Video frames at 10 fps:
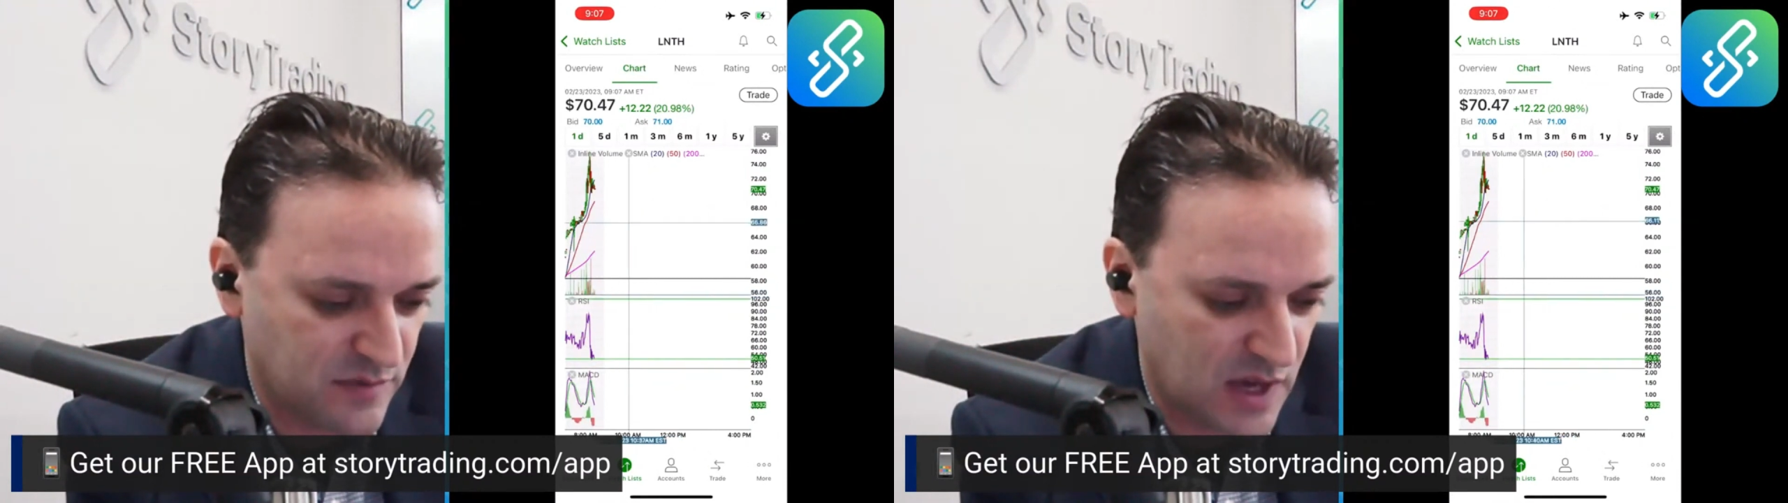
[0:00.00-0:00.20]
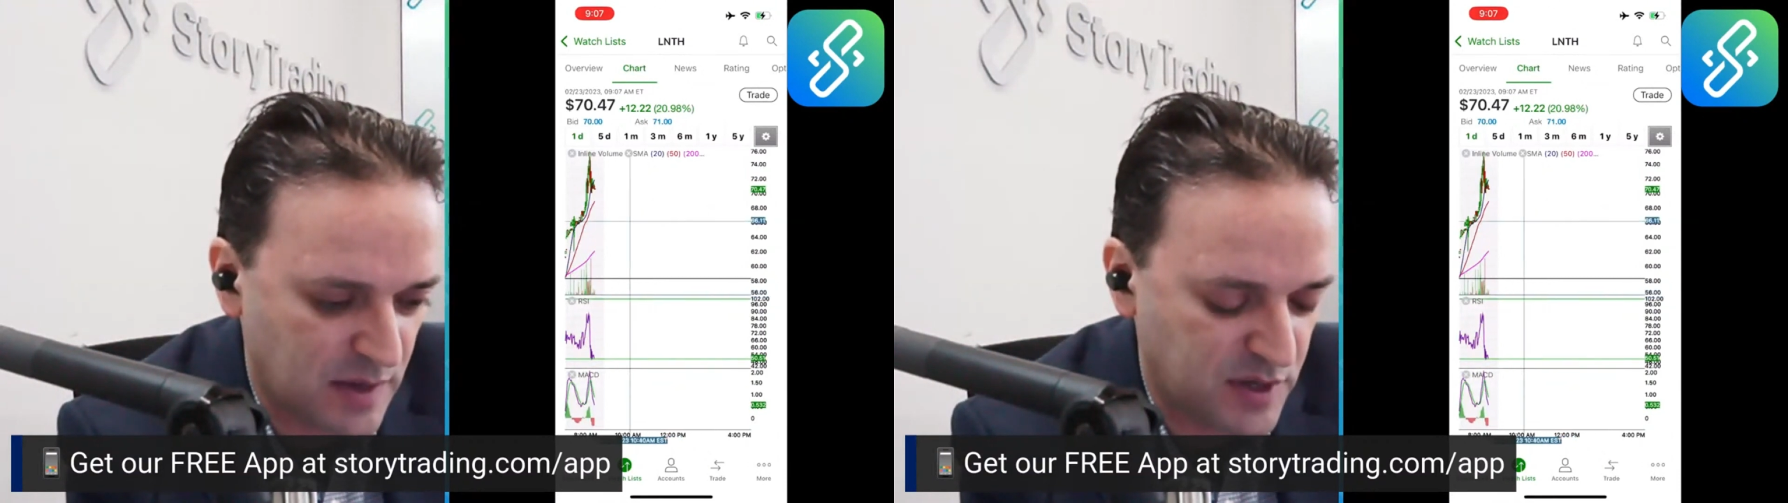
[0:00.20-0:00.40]
the
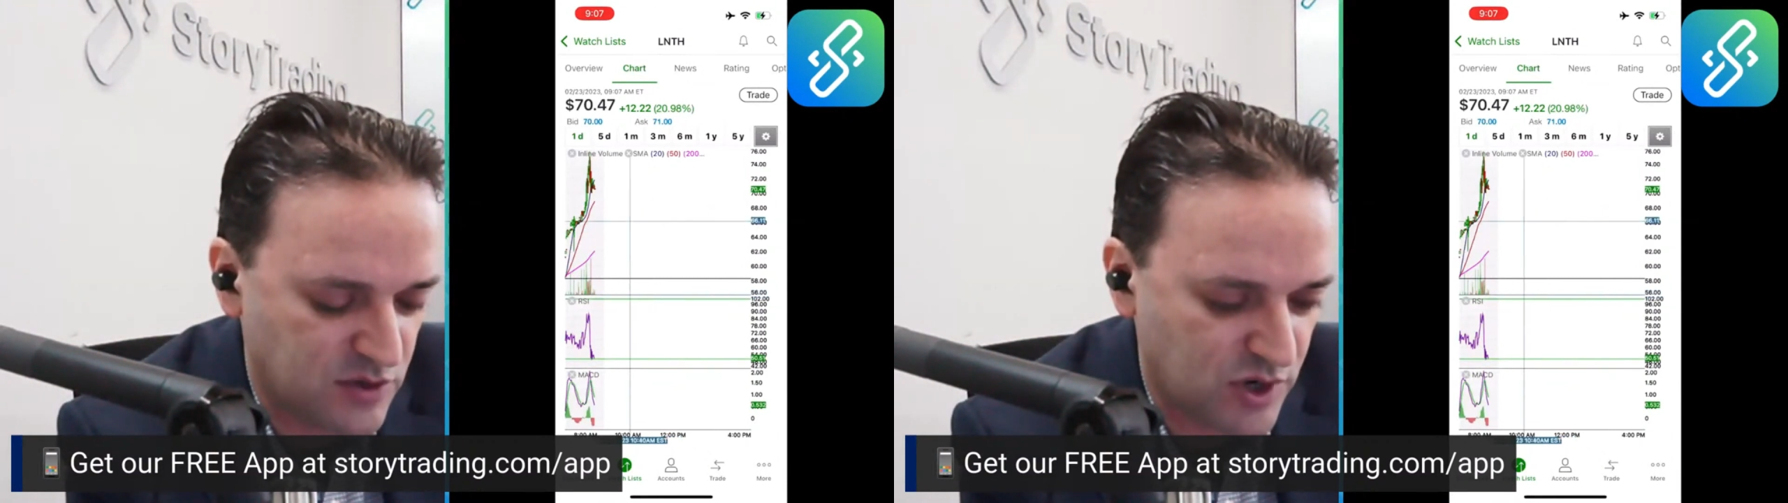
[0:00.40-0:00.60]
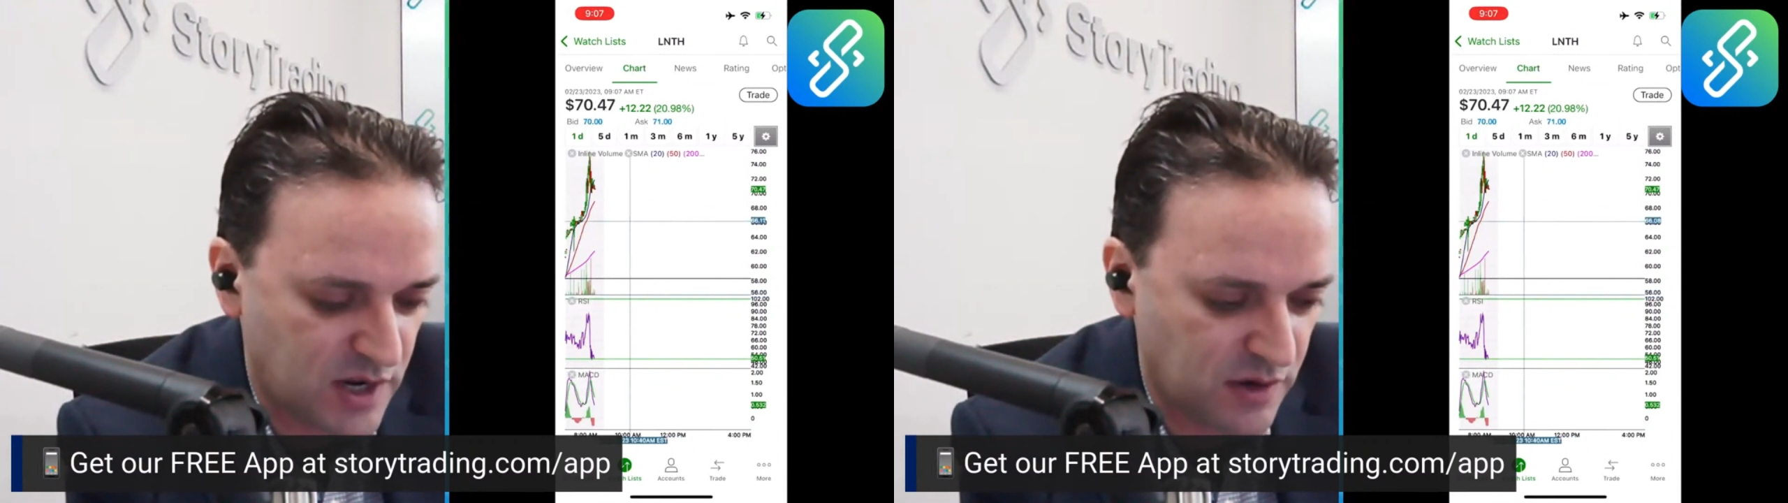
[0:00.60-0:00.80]

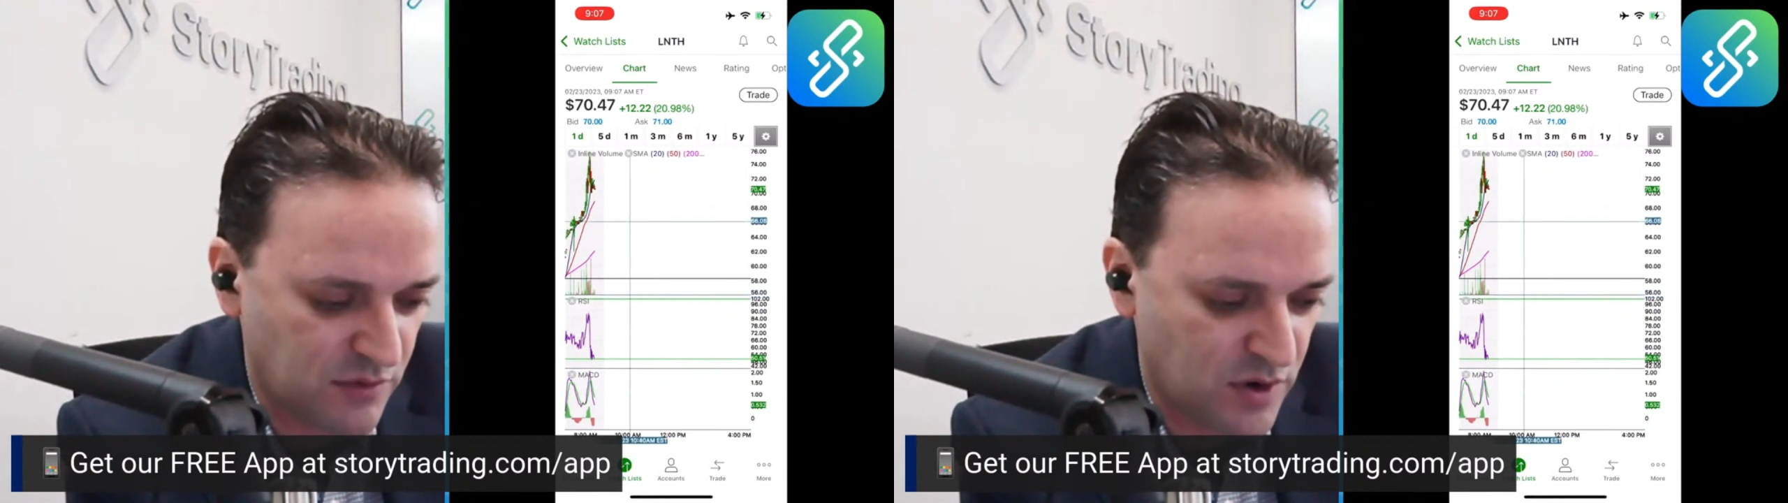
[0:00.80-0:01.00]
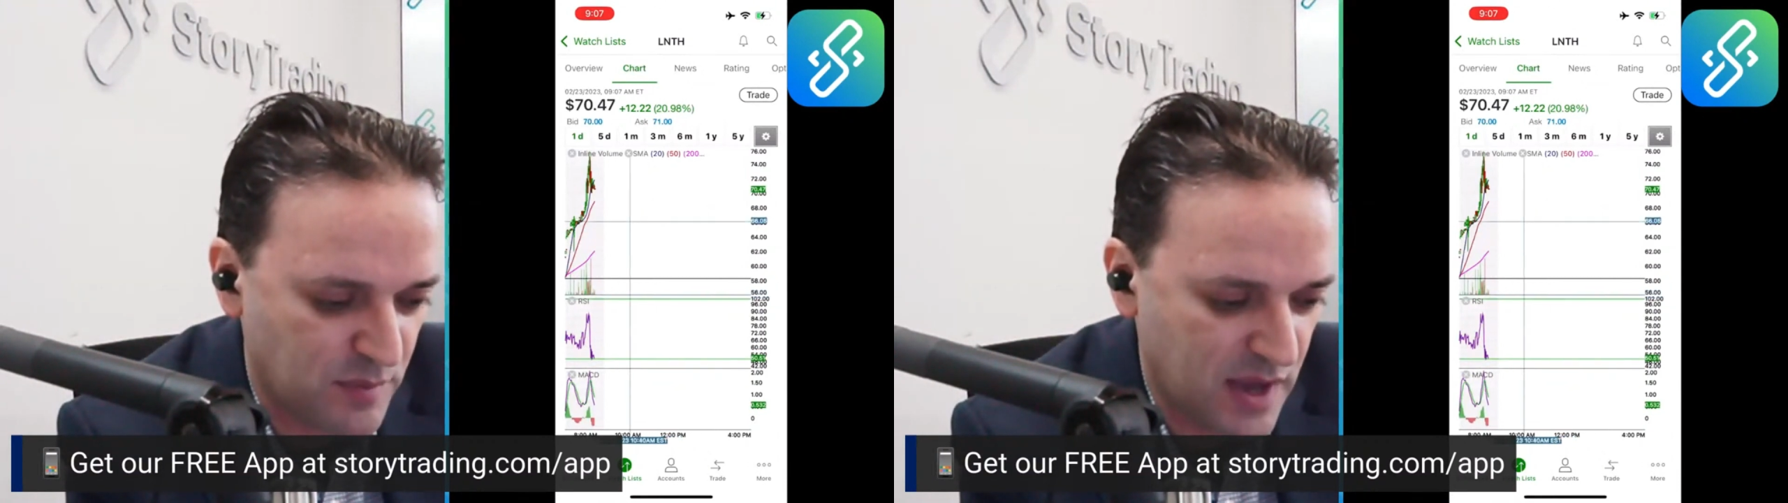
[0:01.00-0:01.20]
VIP trading
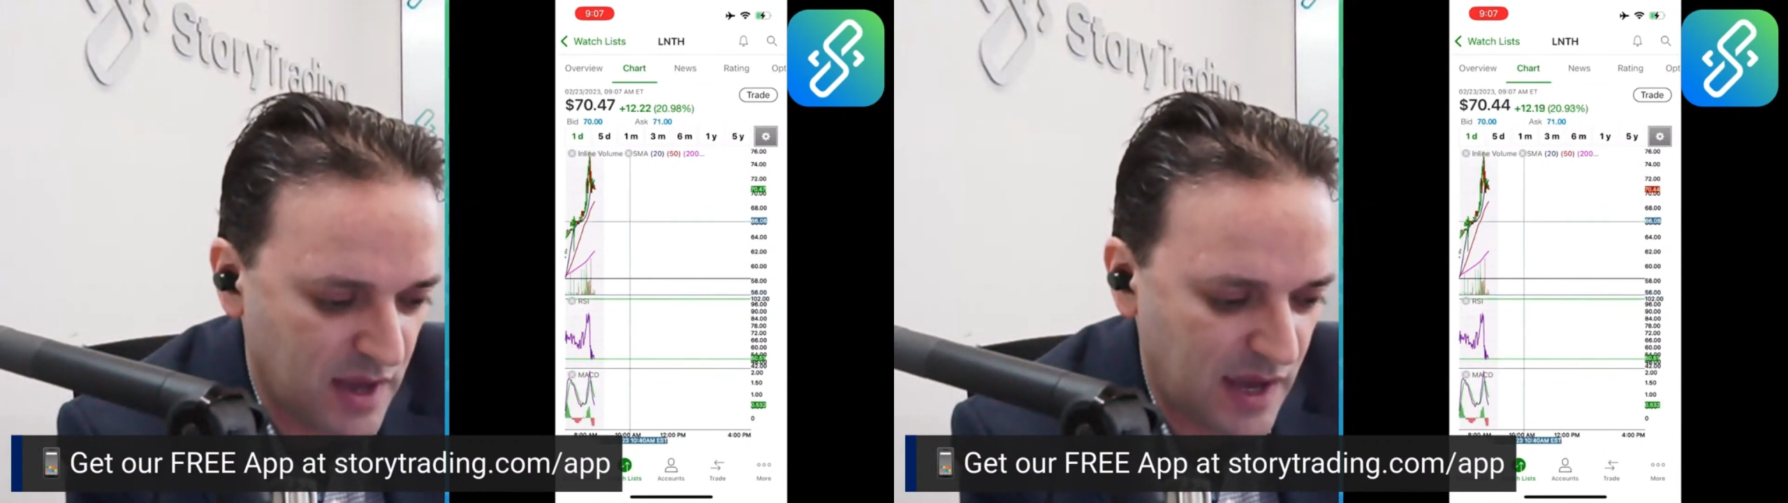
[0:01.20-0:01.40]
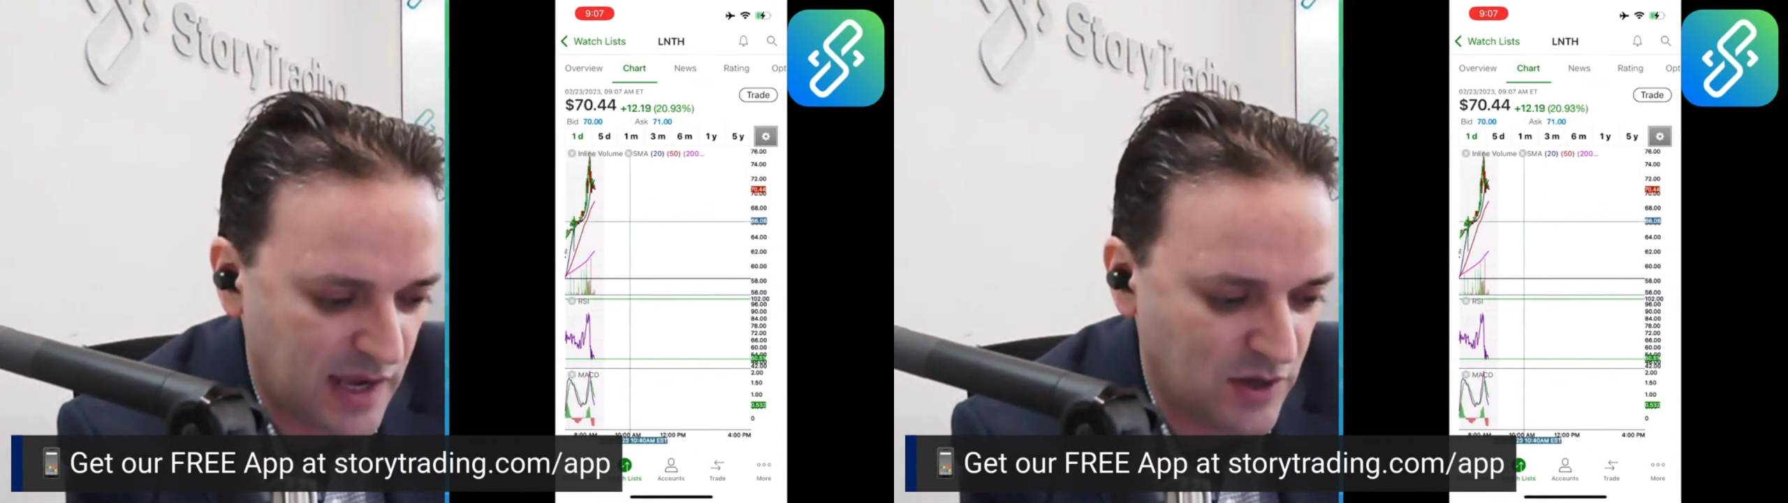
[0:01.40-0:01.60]
room.
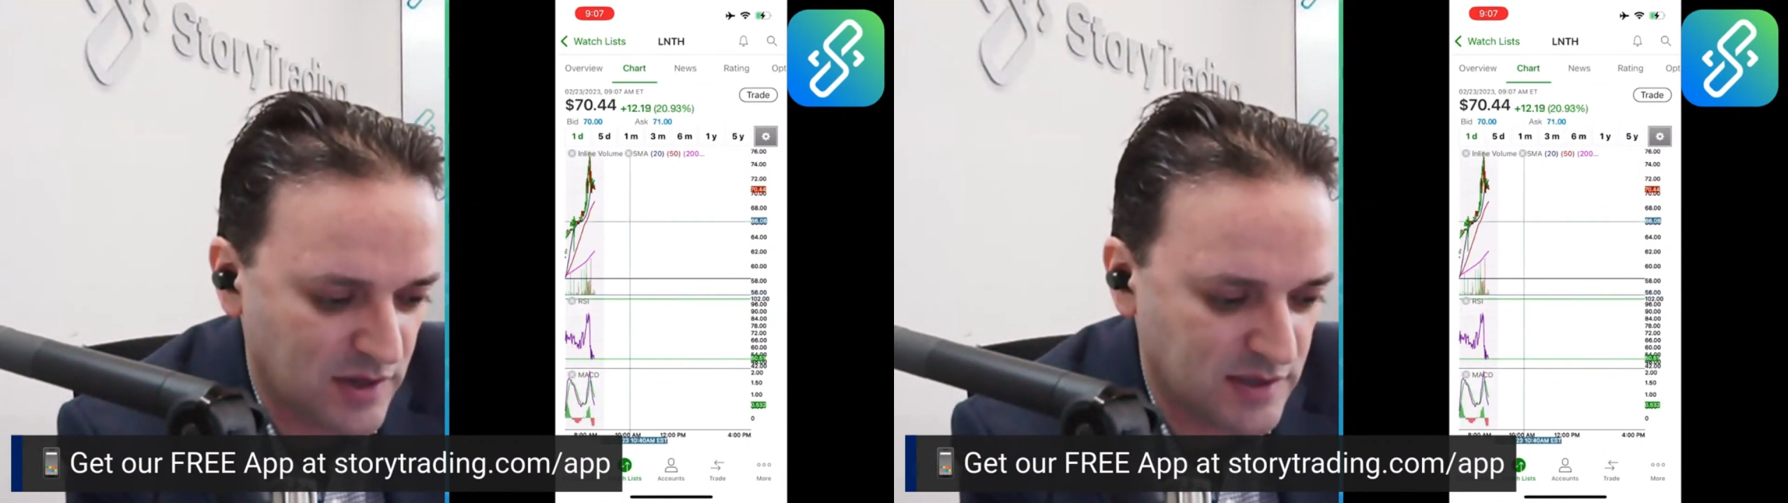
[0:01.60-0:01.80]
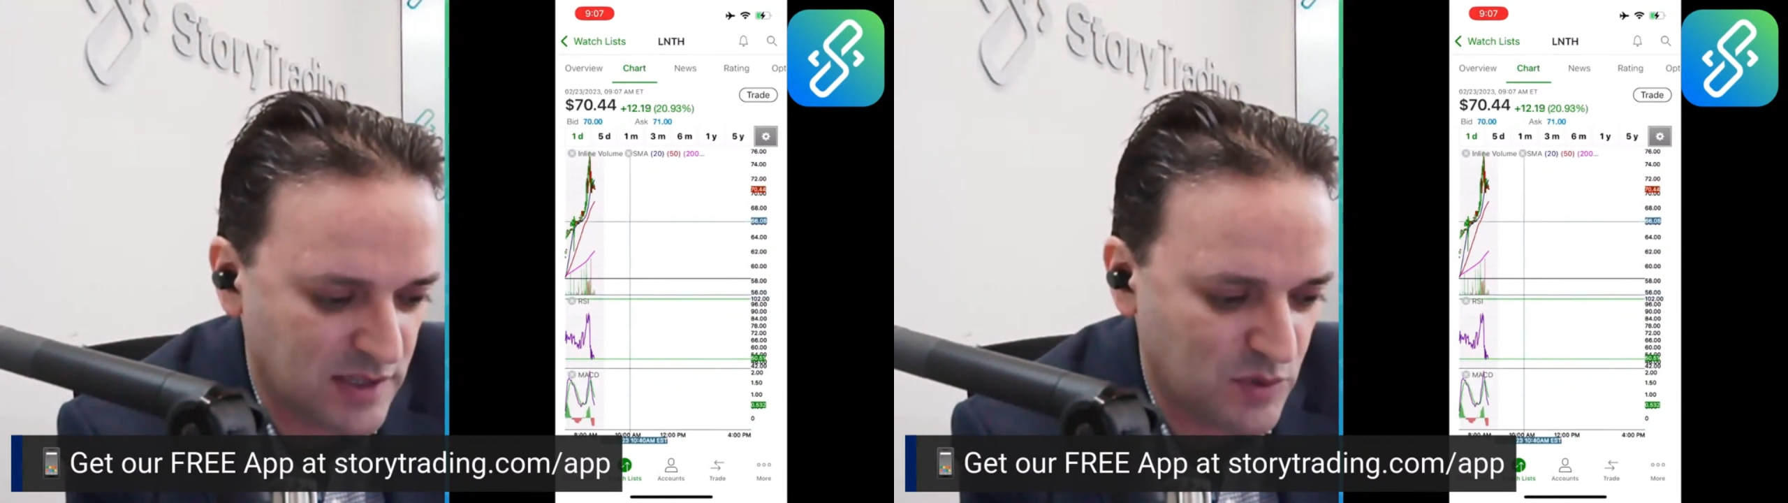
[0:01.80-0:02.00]
And you
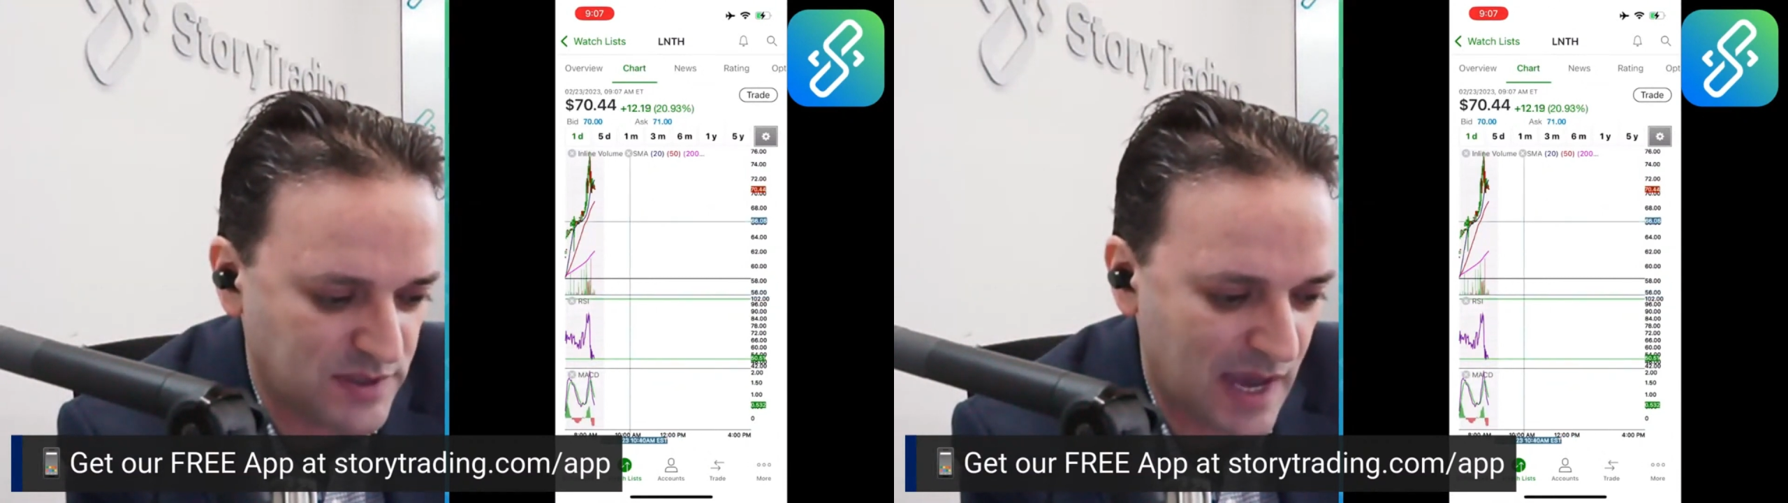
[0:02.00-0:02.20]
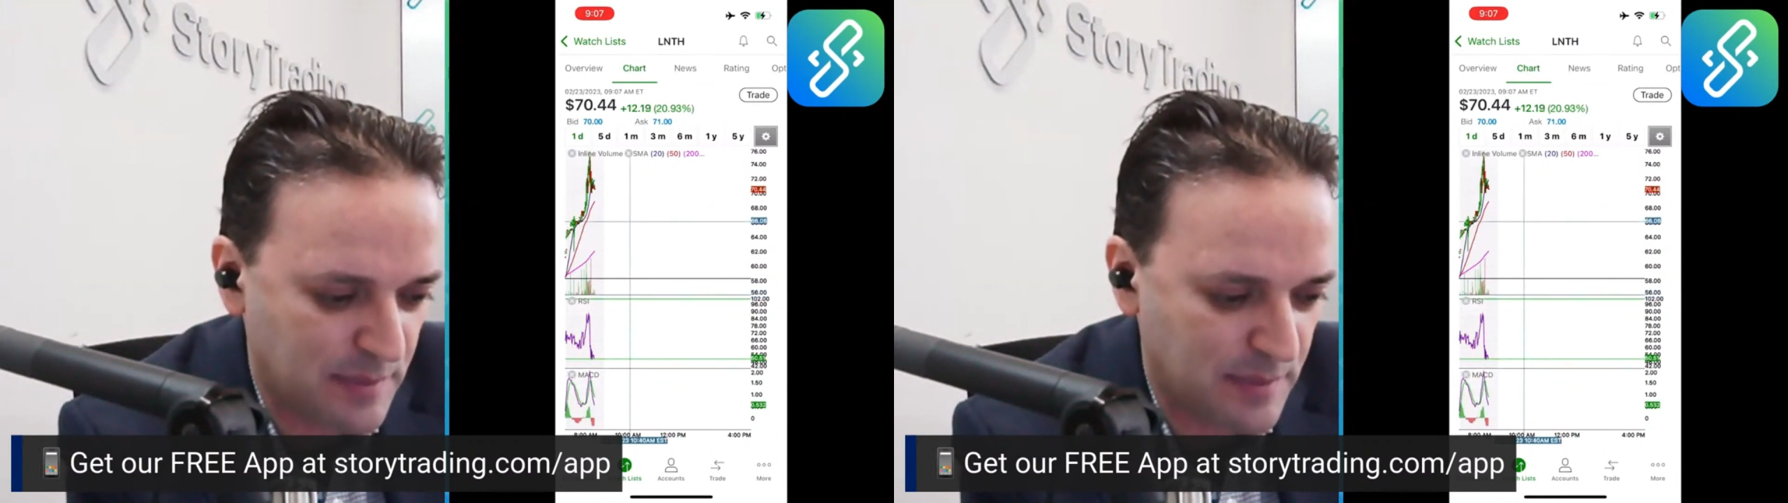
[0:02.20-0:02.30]
can see what's